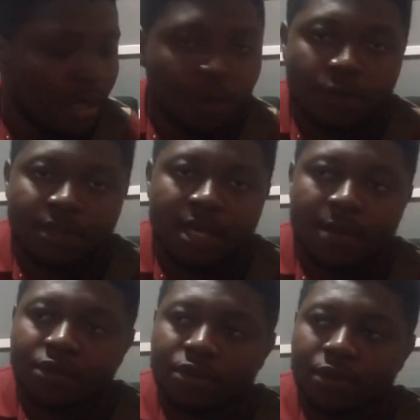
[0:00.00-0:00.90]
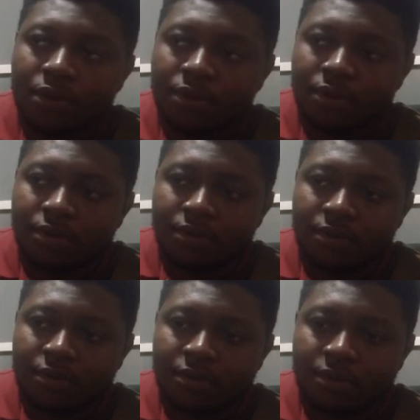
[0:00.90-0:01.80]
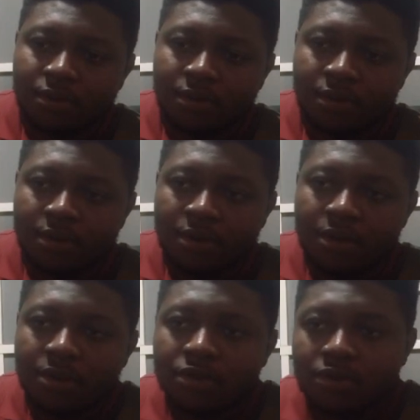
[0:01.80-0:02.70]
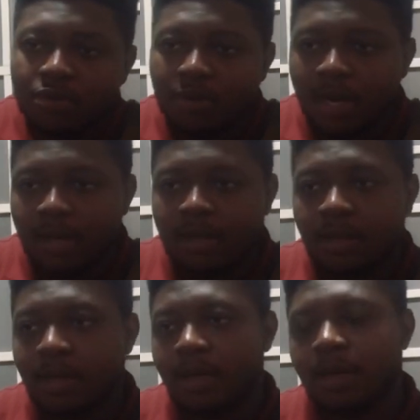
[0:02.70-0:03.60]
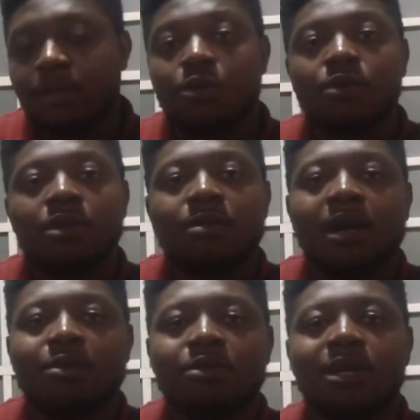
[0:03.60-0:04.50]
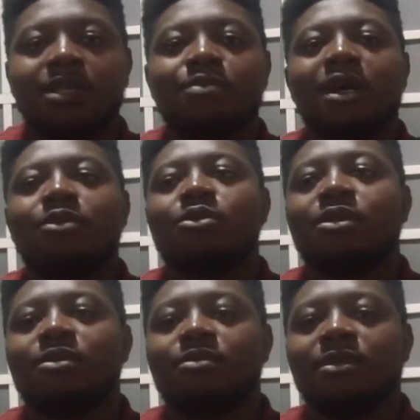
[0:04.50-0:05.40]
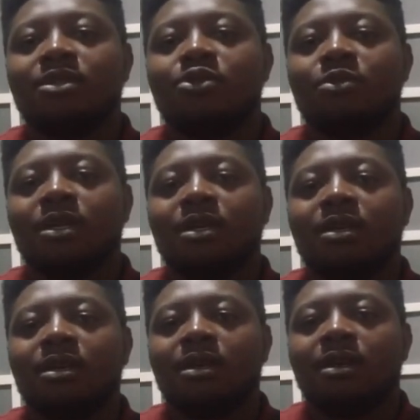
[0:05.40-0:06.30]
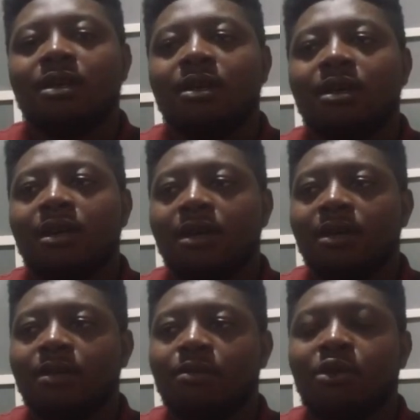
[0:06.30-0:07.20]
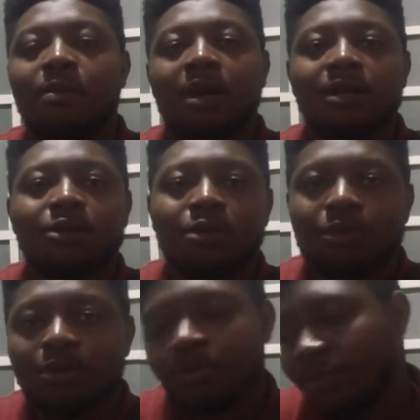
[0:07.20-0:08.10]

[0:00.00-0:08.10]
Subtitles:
Louis Armstrong. So I told him I will get back to him this week and properly go through